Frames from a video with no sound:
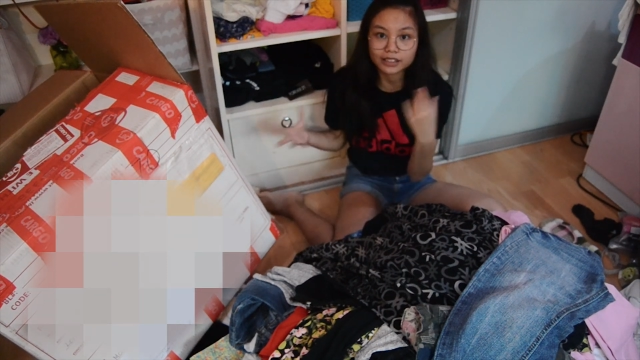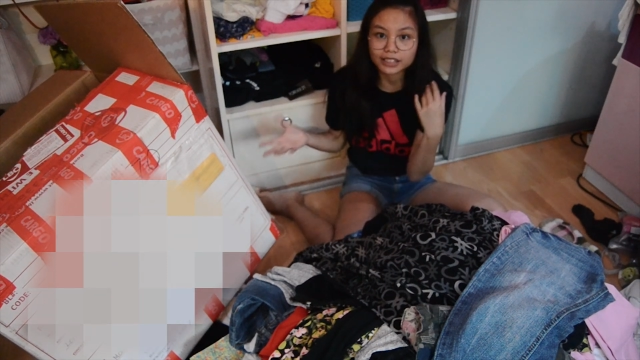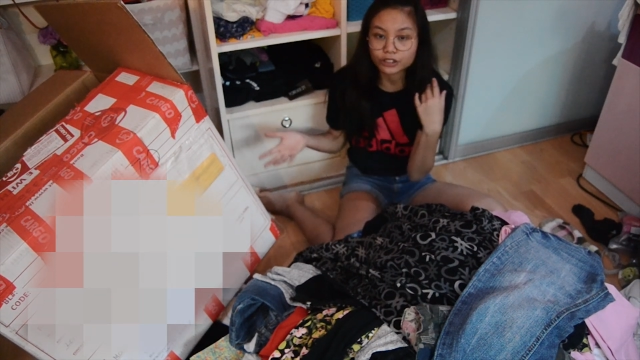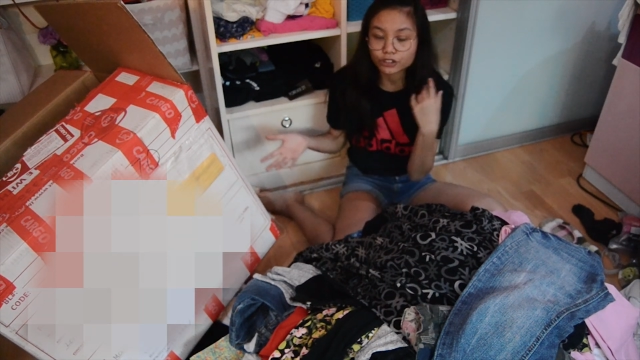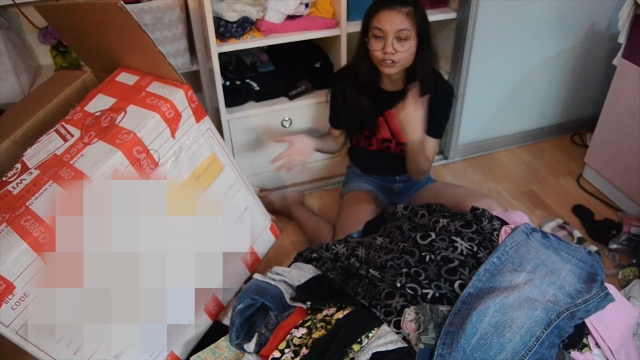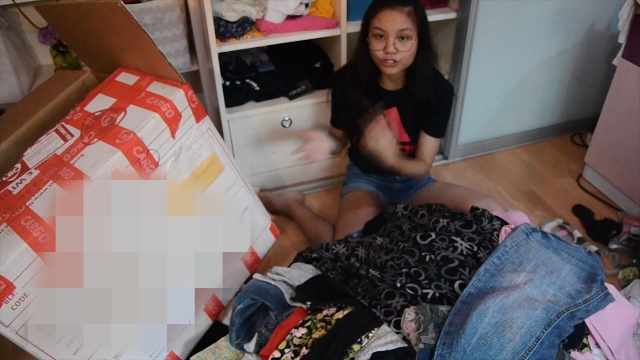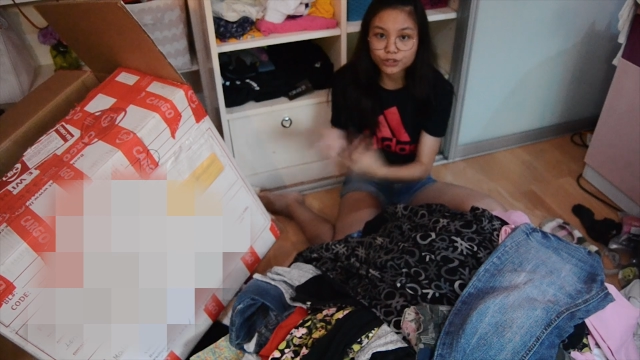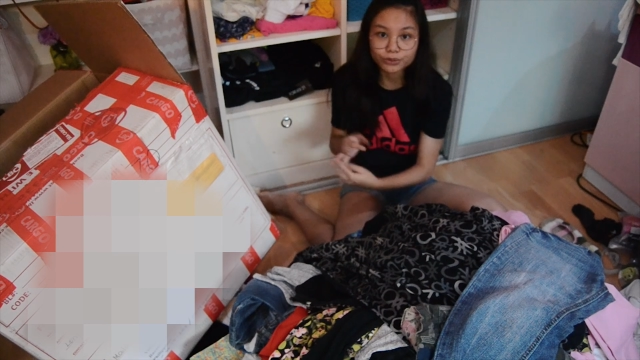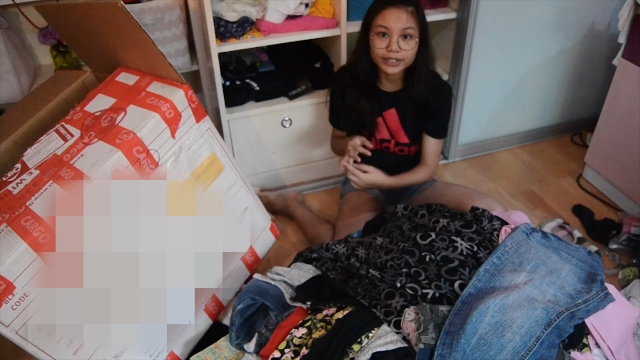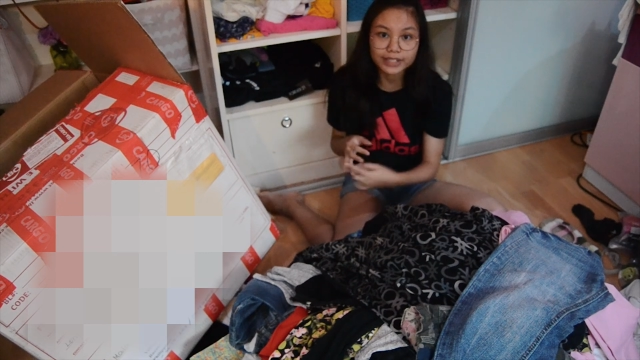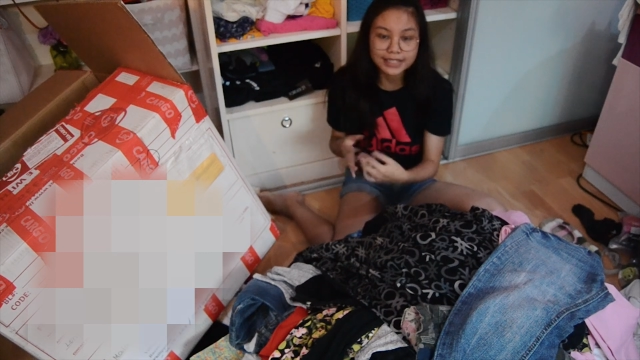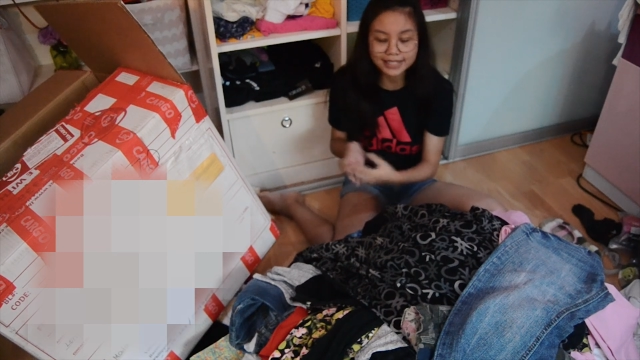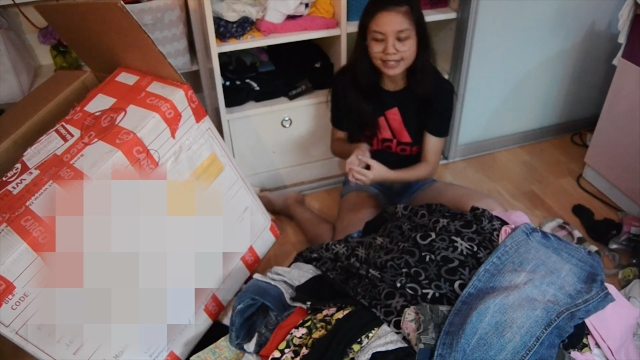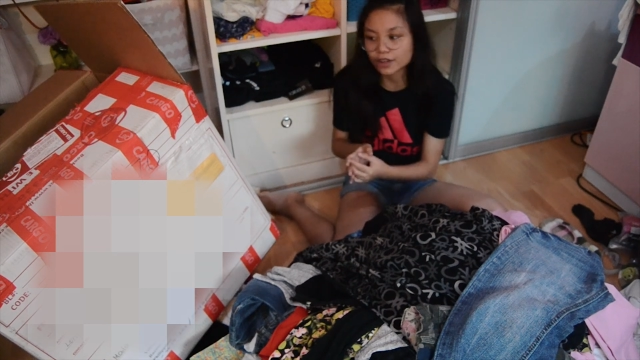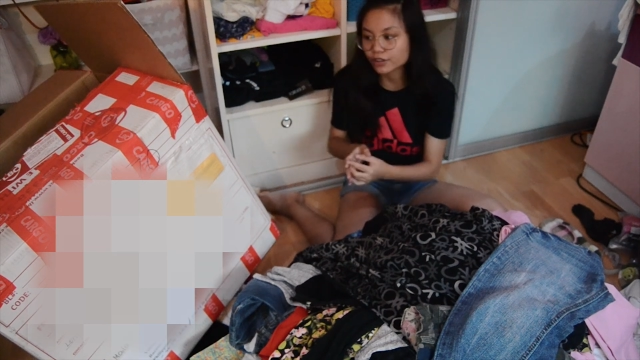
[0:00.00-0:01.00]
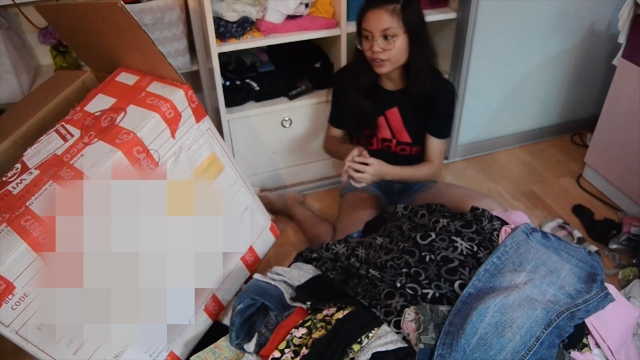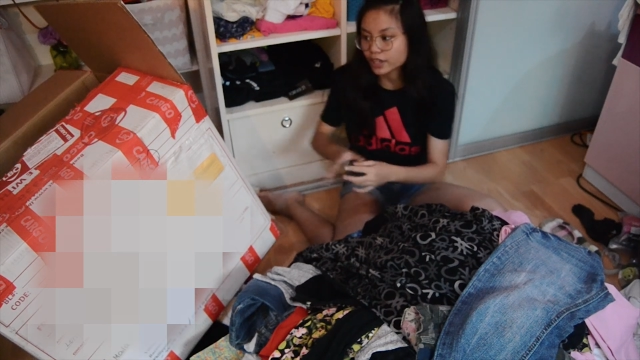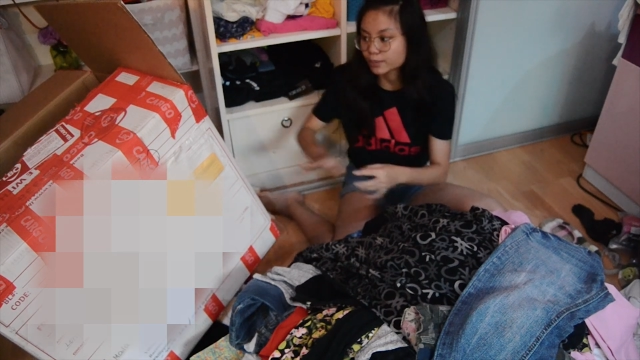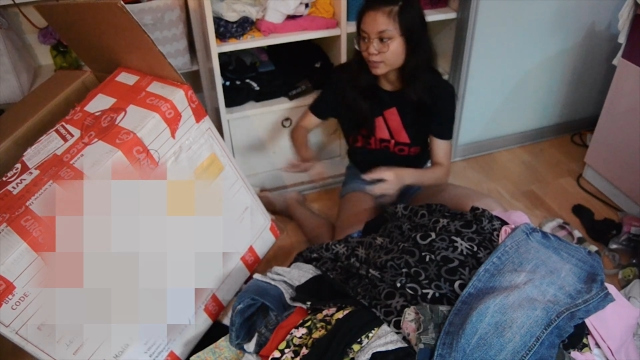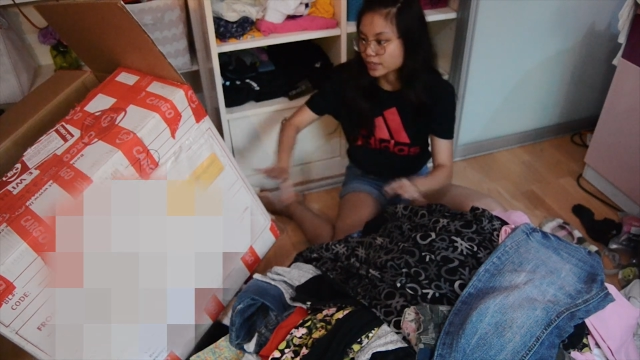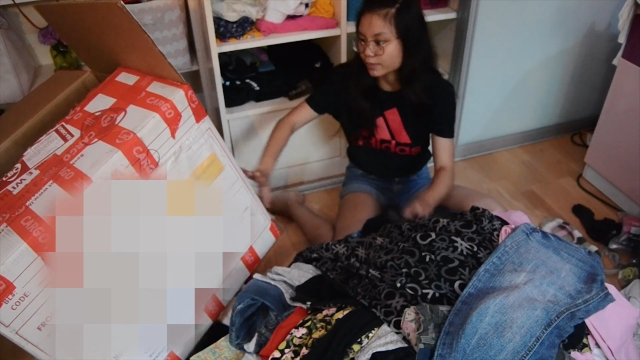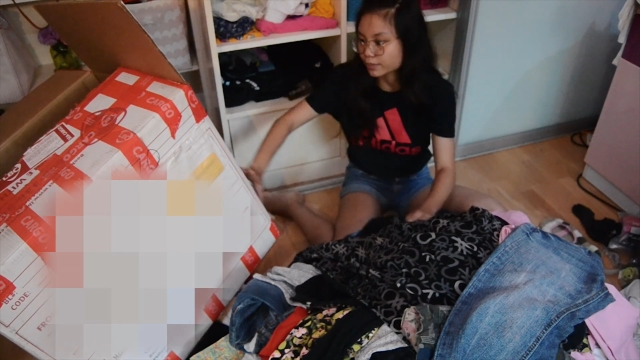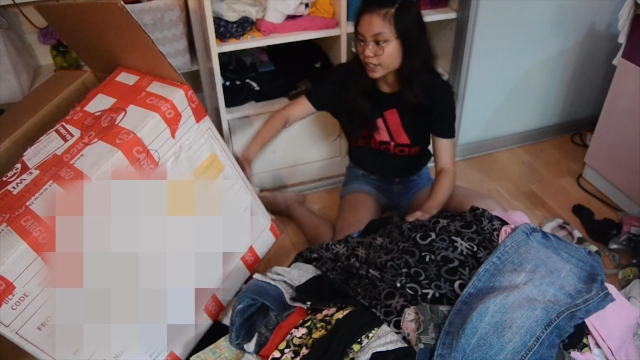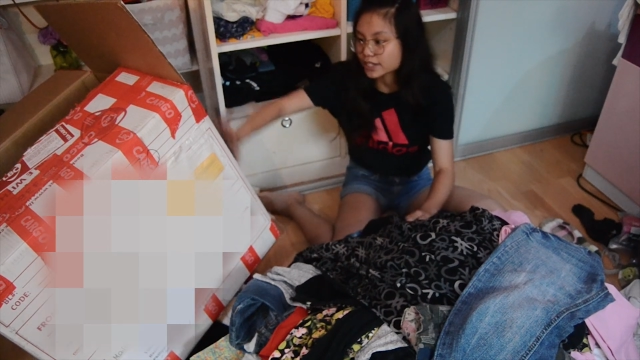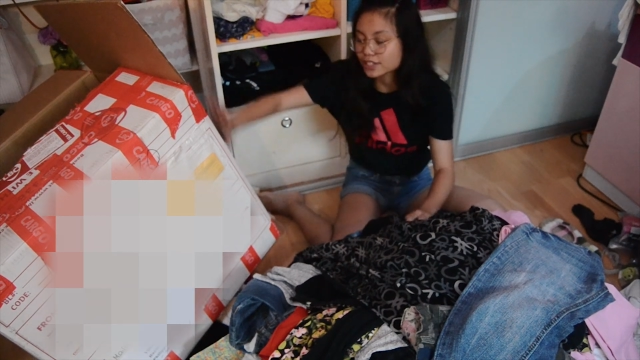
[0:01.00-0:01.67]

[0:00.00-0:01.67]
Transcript: either donate, sell them, something.